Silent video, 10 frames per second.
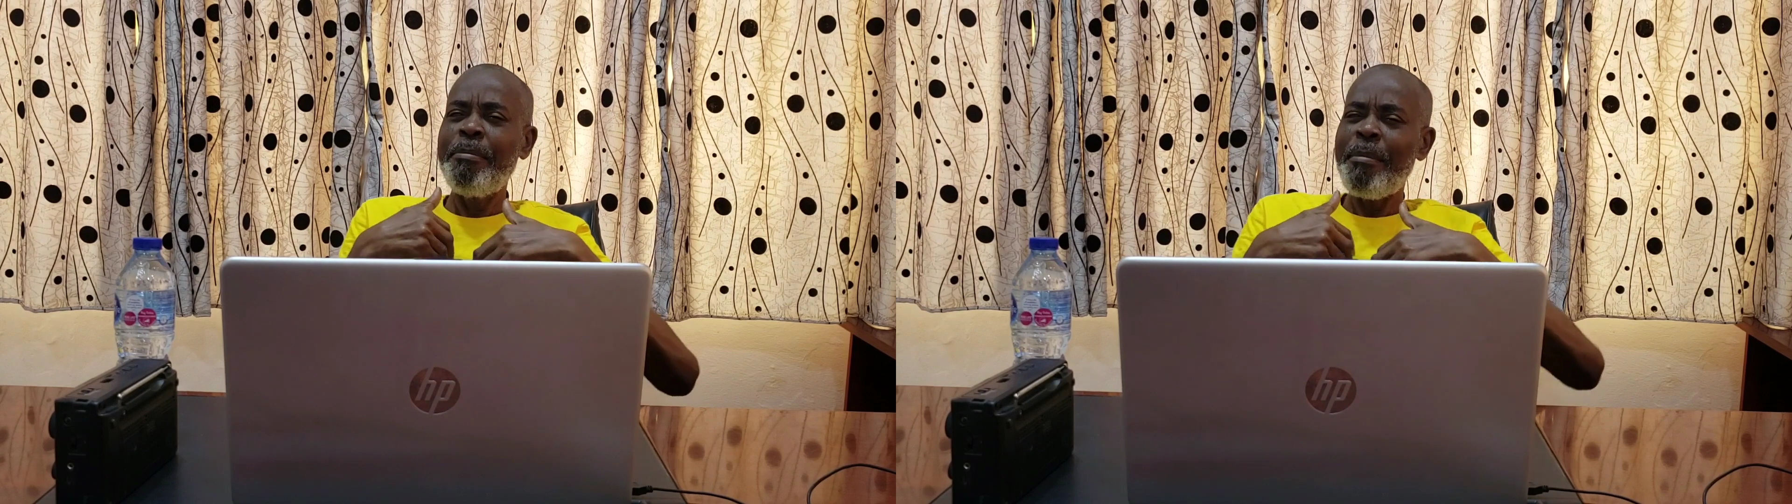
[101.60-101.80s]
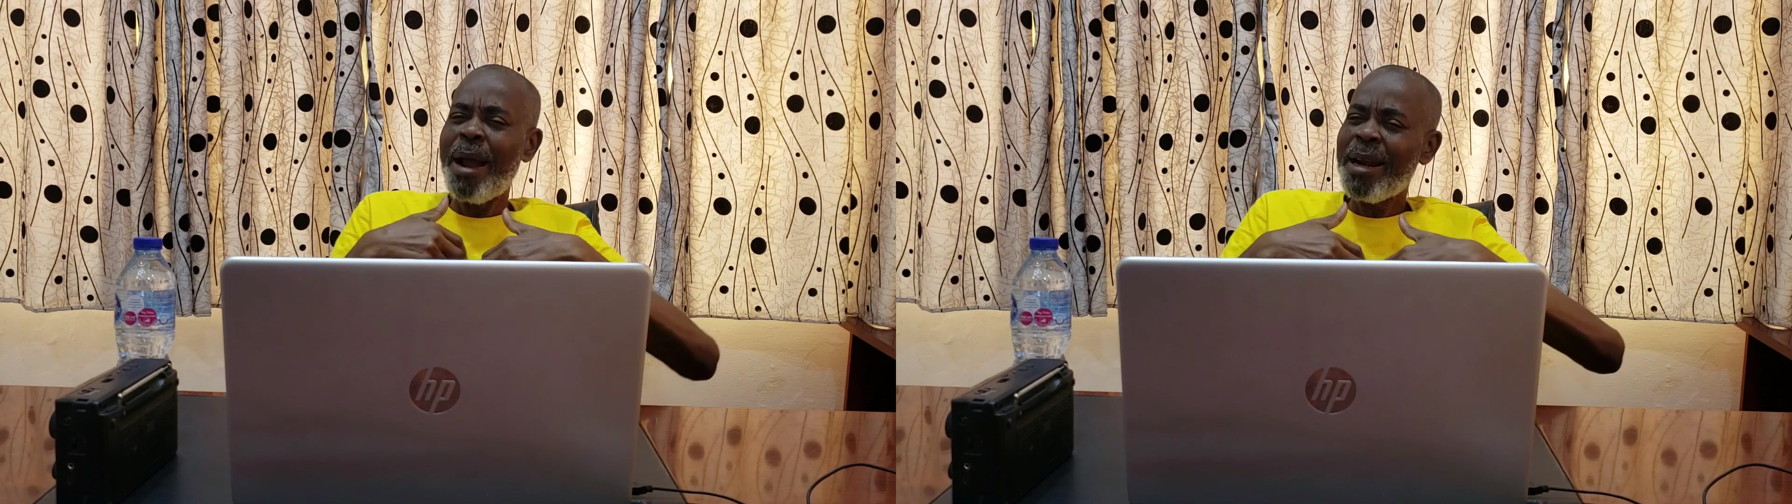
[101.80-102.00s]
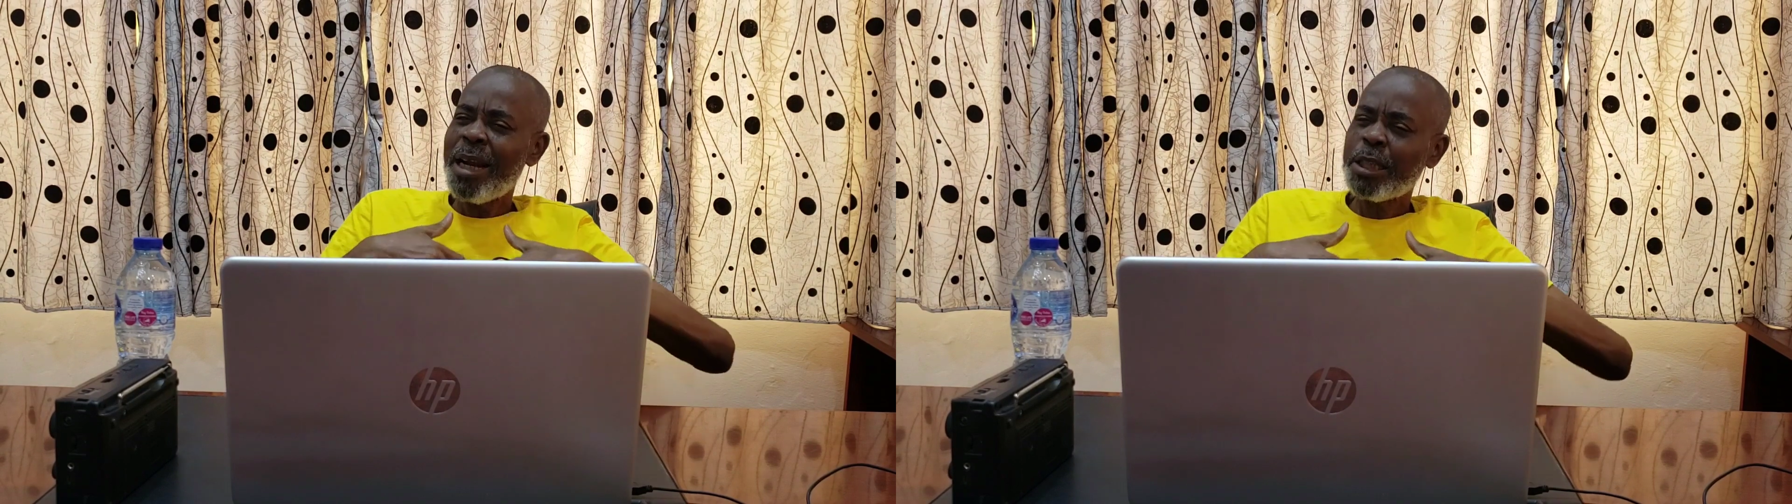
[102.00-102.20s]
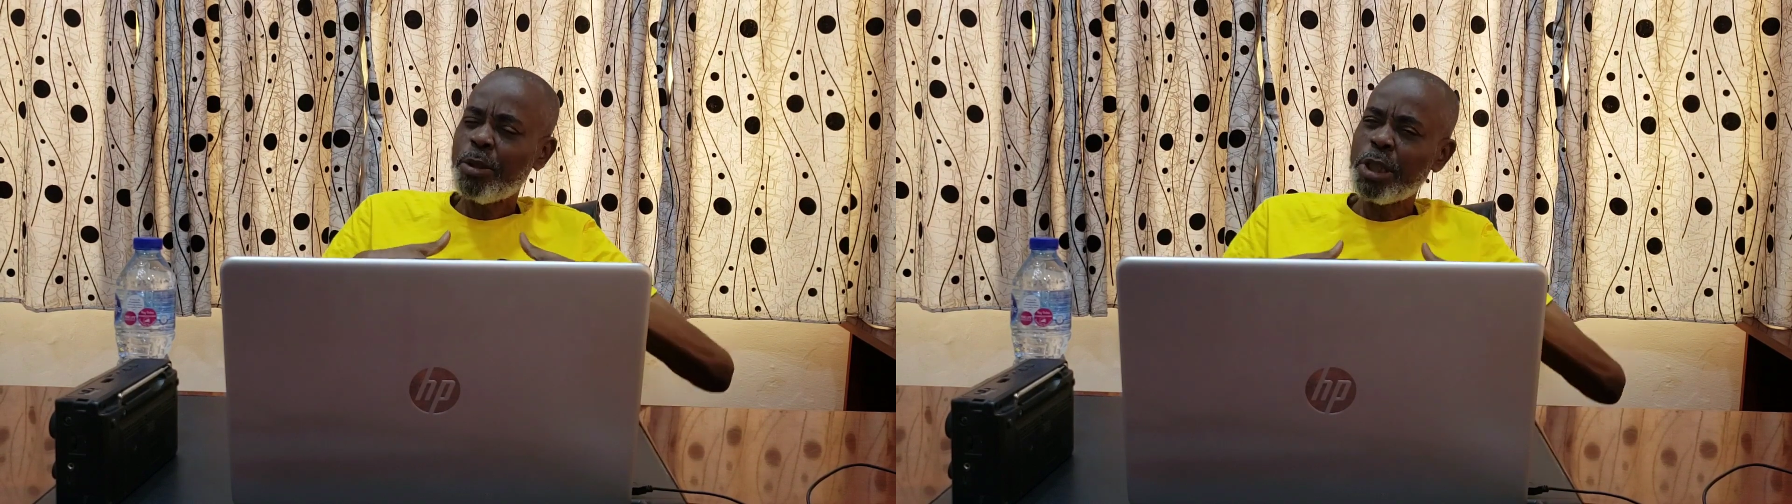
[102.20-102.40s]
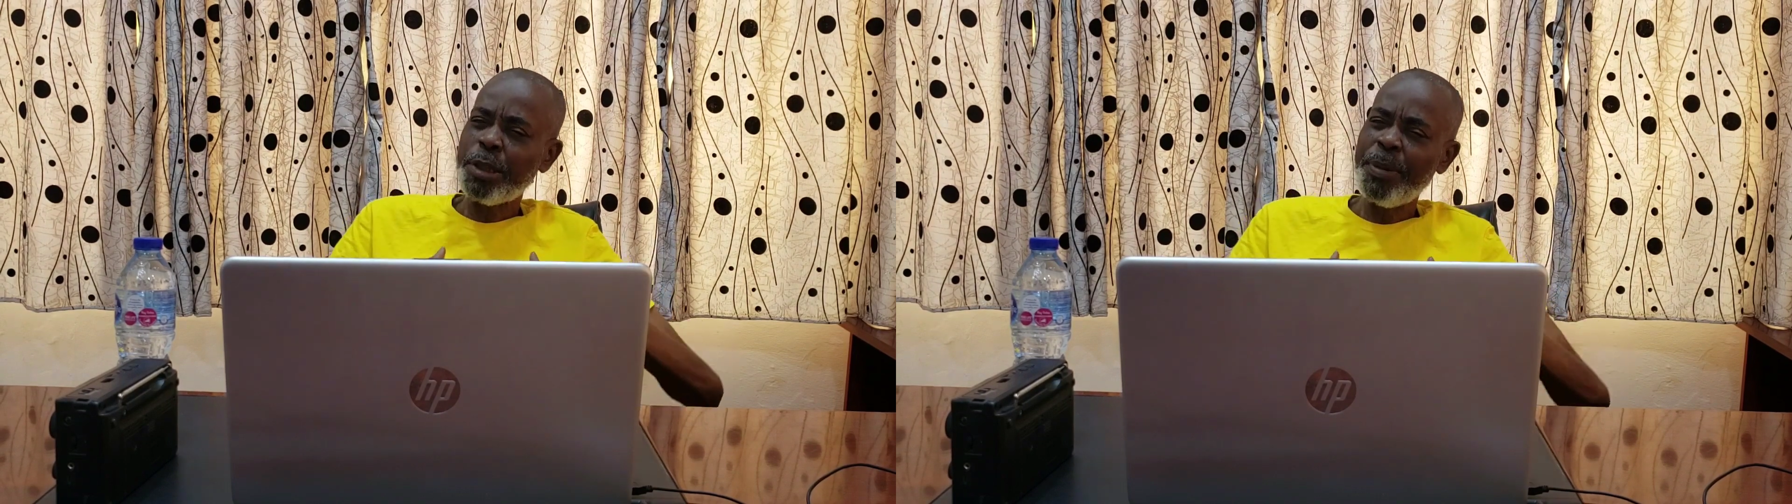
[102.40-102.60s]
my
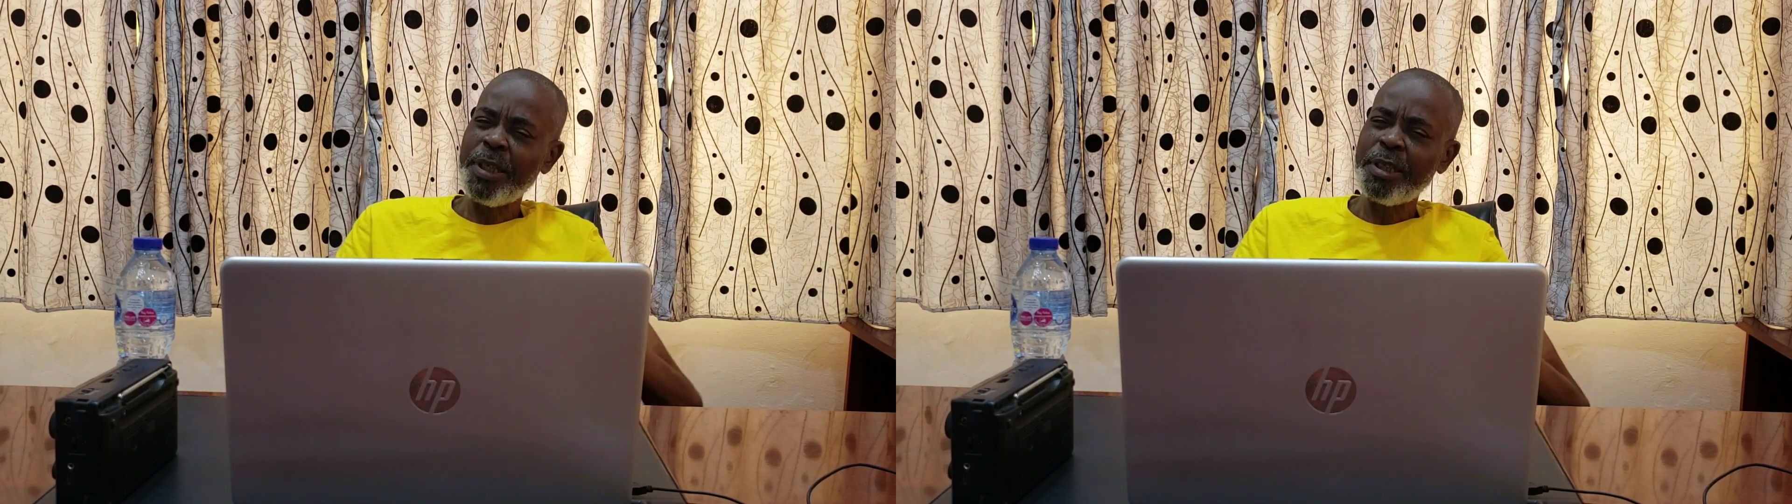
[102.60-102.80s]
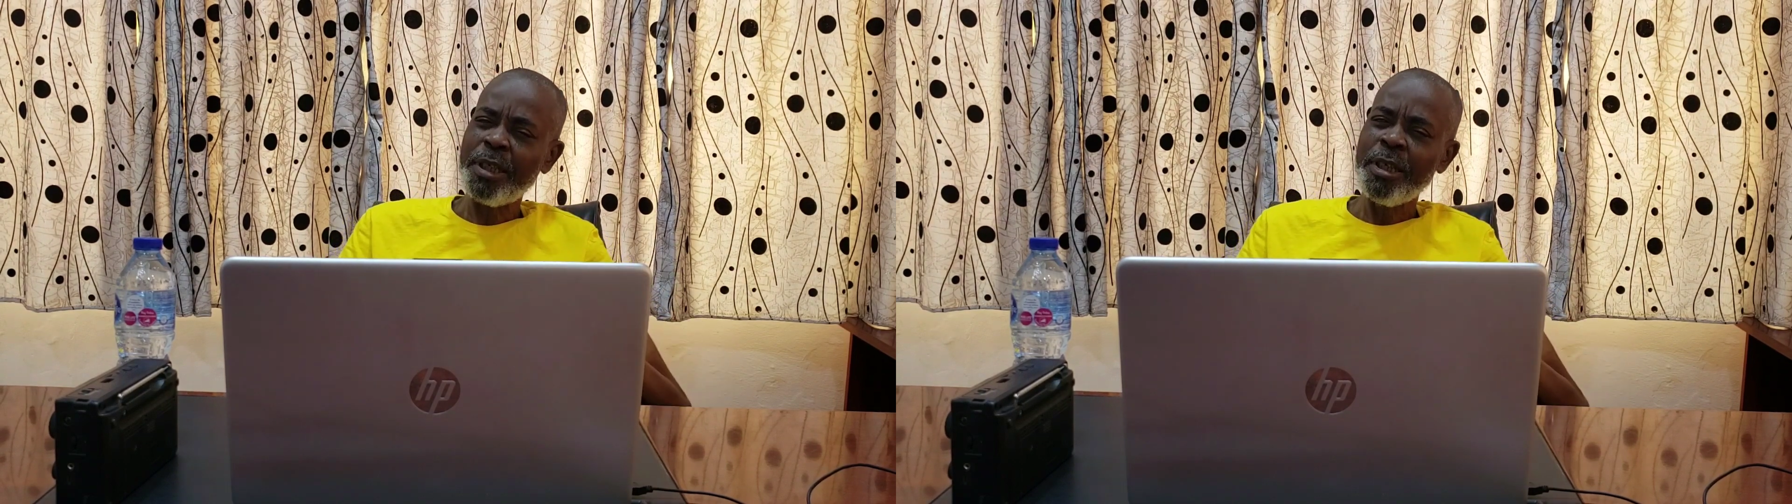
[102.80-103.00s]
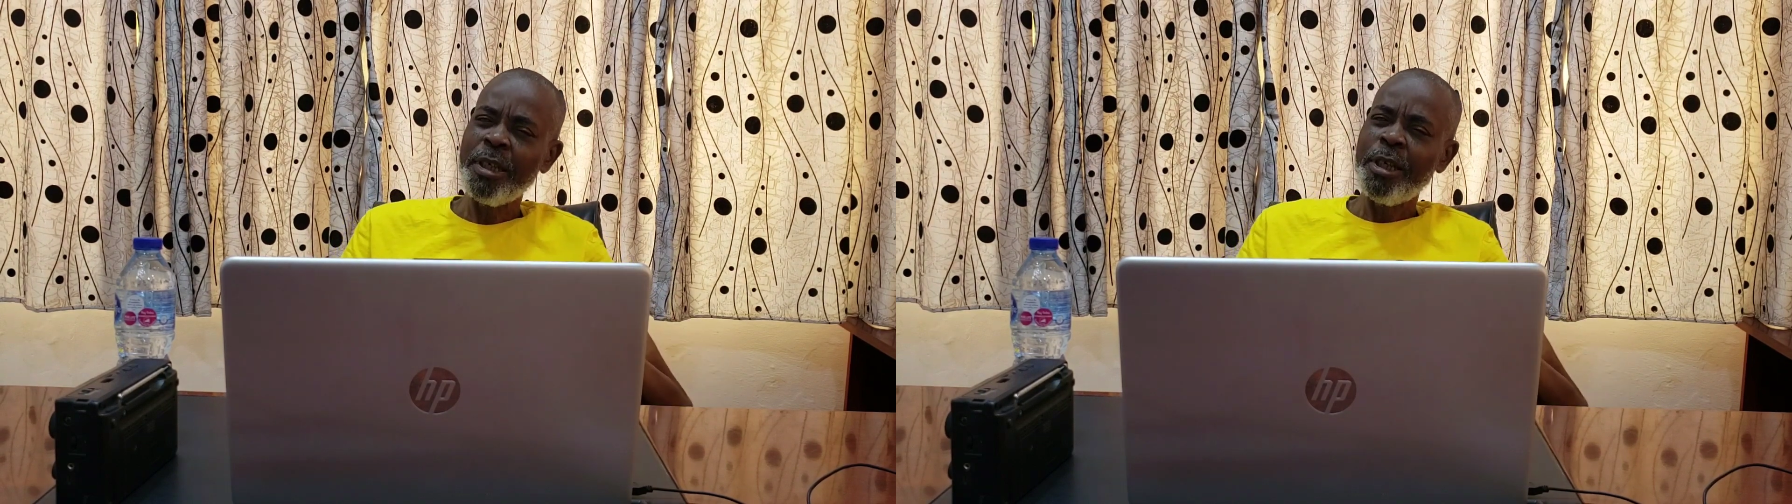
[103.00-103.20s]
responsibility,